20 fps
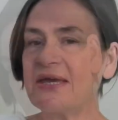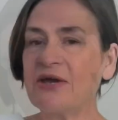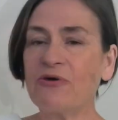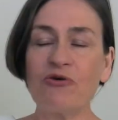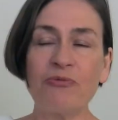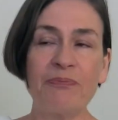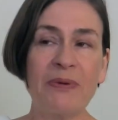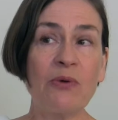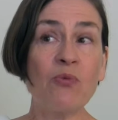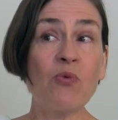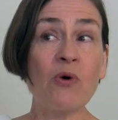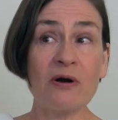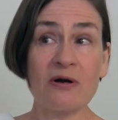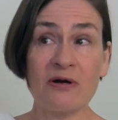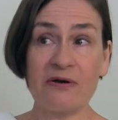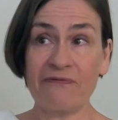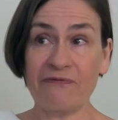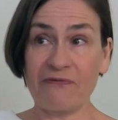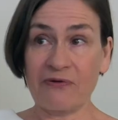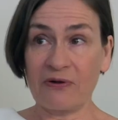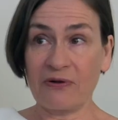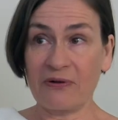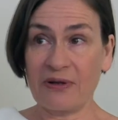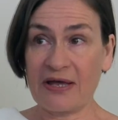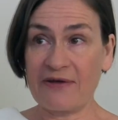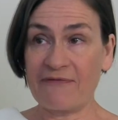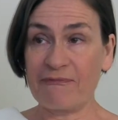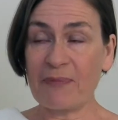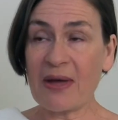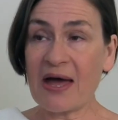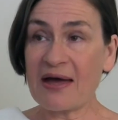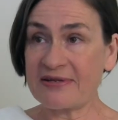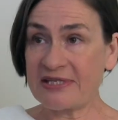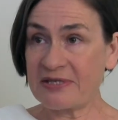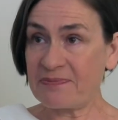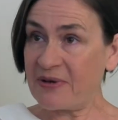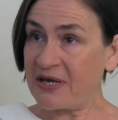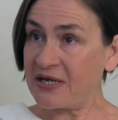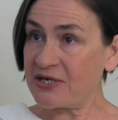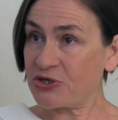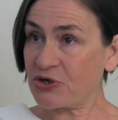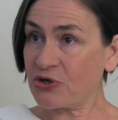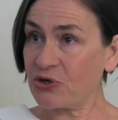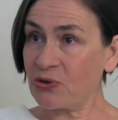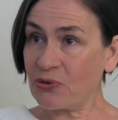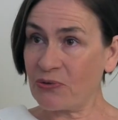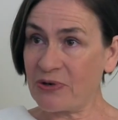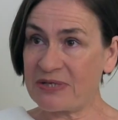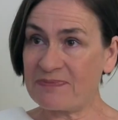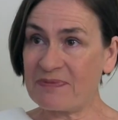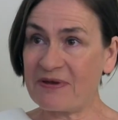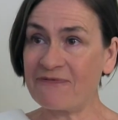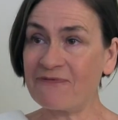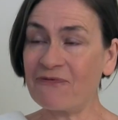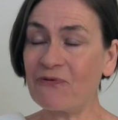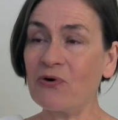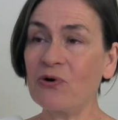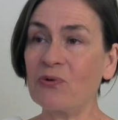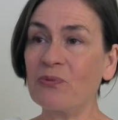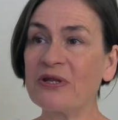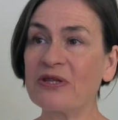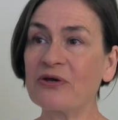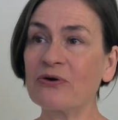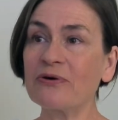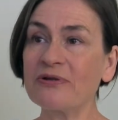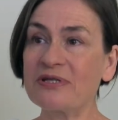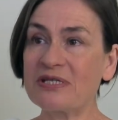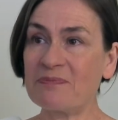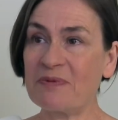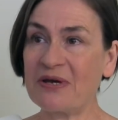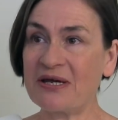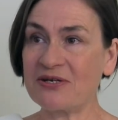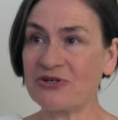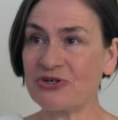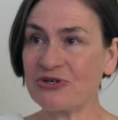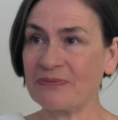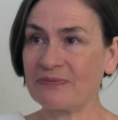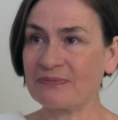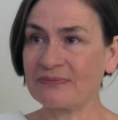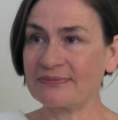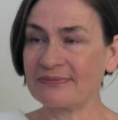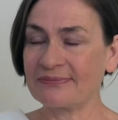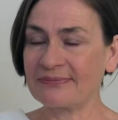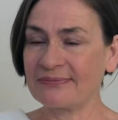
think it would be wonderful if bad speech could always be fought with good speech.